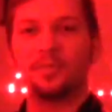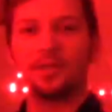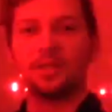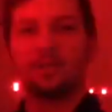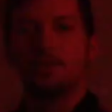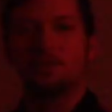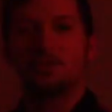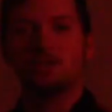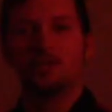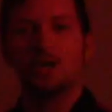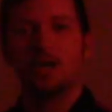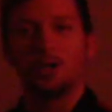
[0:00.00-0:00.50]
to
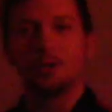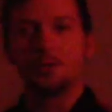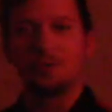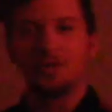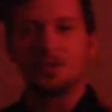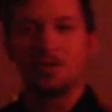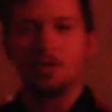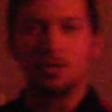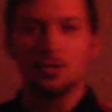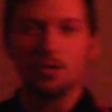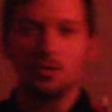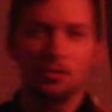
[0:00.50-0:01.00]
share with
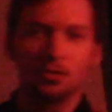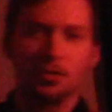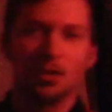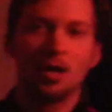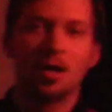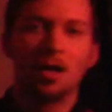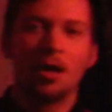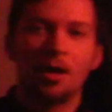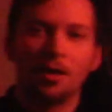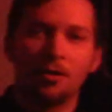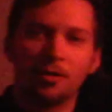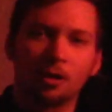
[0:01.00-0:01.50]
you
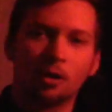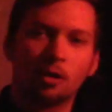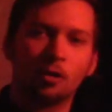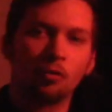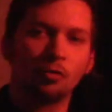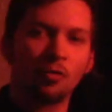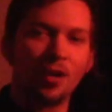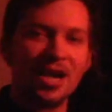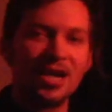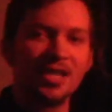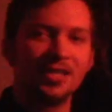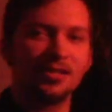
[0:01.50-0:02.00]
the
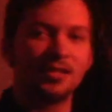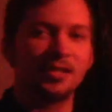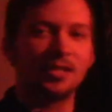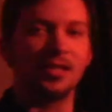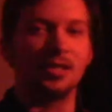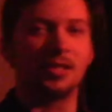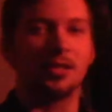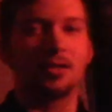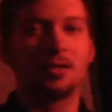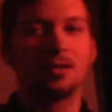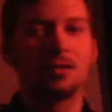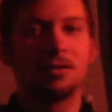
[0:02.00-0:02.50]
crazy,